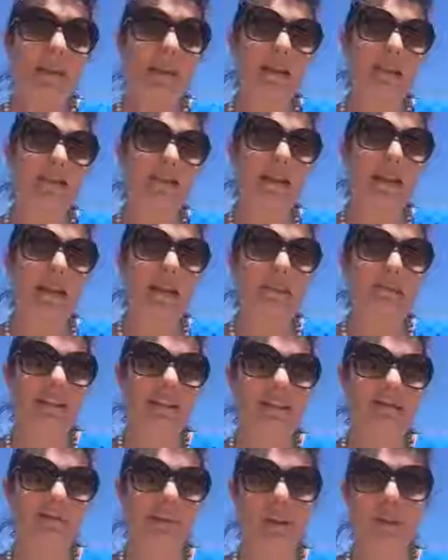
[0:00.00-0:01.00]
I was quite heavily
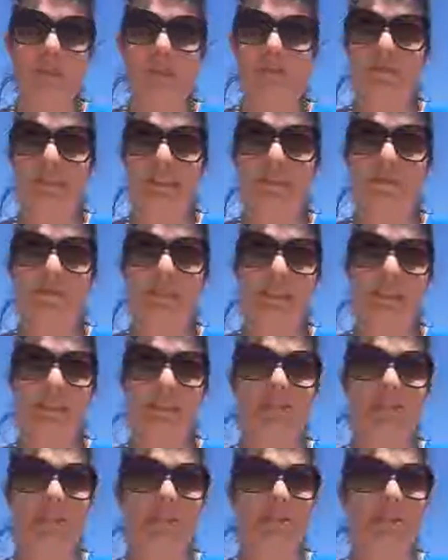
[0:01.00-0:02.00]
involved in a
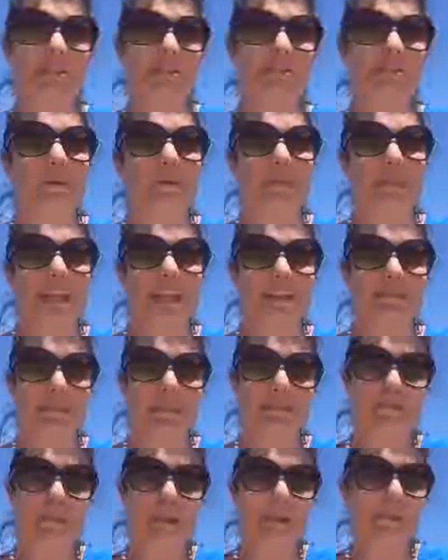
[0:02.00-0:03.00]
festival. We were getting
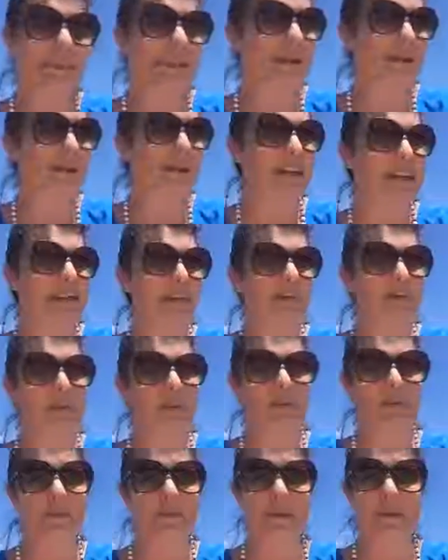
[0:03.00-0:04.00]
ready for our summer, so we're
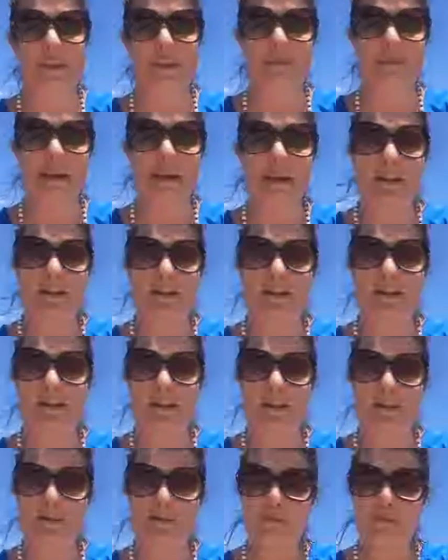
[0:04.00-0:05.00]
recruiting about
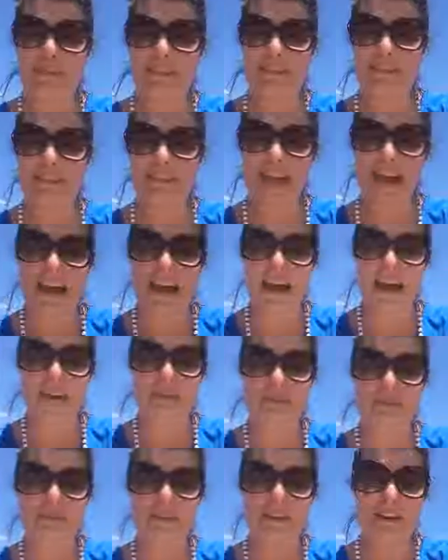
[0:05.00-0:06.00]
30 or 40
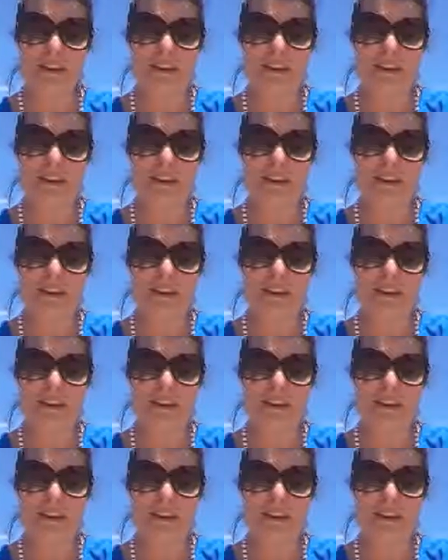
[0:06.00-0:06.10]
staff.